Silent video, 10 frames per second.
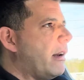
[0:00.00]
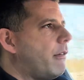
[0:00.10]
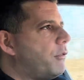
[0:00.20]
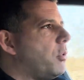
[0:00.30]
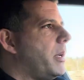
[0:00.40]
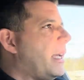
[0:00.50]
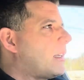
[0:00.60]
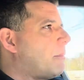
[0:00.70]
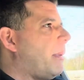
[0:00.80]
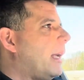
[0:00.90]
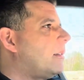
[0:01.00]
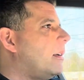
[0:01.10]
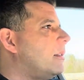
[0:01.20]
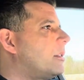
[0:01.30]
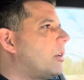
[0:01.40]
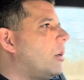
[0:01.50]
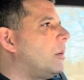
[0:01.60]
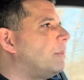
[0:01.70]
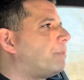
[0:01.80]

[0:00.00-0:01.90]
of to be expected. So